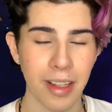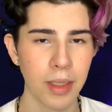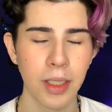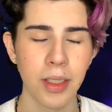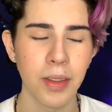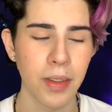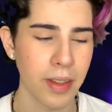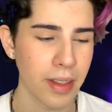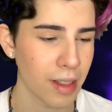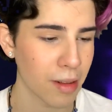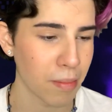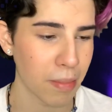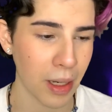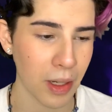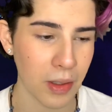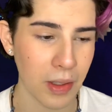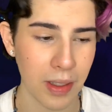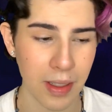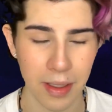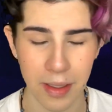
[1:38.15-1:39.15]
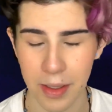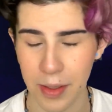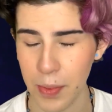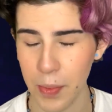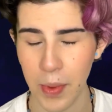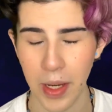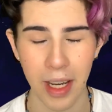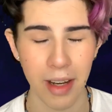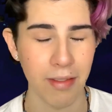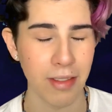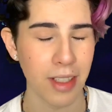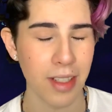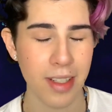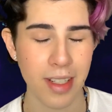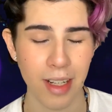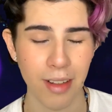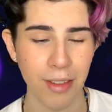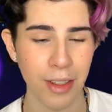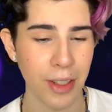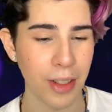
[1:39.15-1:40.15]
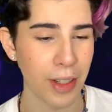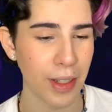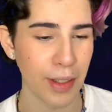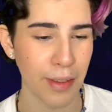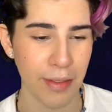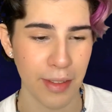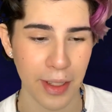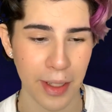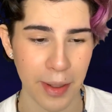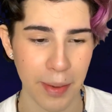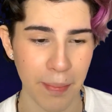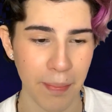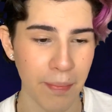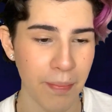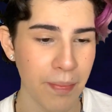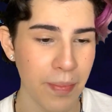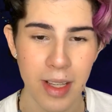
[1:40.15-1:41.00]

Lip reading: You know, they're boundless. We haven't discovered all of them.